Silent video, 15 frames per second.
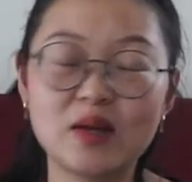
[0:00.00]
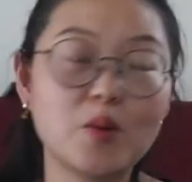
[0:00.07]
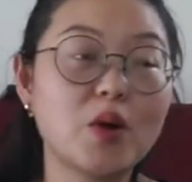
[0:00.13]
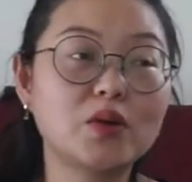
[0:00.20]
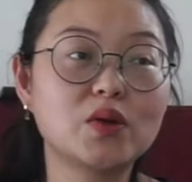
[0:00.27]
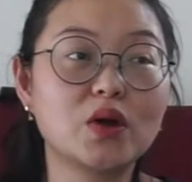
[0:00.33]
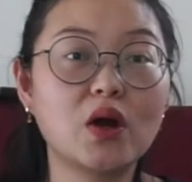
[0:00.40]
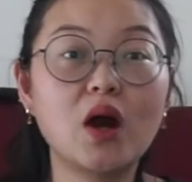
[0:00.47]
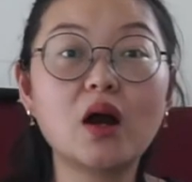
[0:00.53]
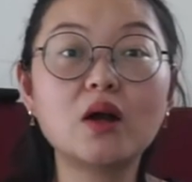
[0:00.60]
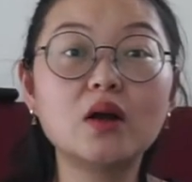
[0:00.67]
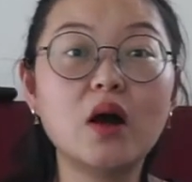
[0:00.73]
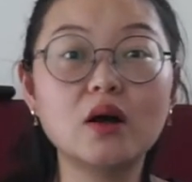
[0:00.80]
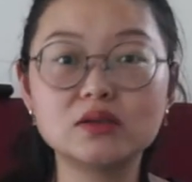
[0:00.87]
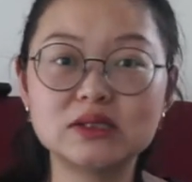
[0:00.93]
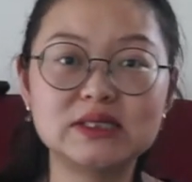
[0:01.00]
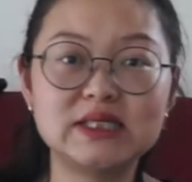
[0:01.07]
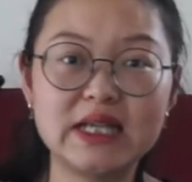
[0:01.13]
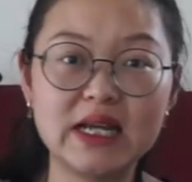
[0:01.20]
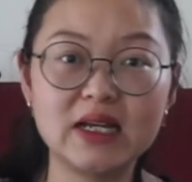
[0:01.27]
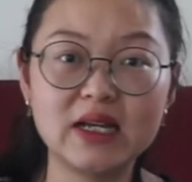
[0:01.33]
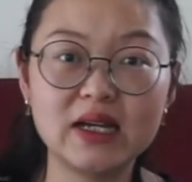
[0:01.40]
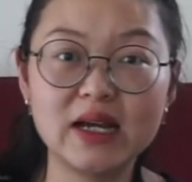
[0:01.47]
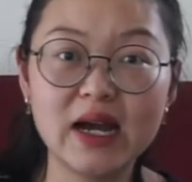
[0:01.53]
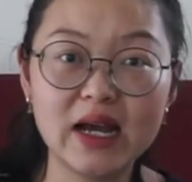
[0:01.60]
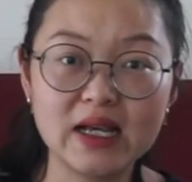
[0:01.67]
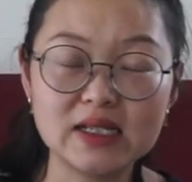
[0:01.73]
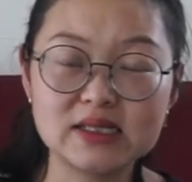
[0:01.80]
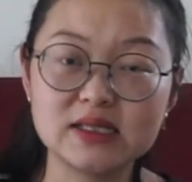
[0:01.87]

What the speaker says: Well, there are outstanding guys.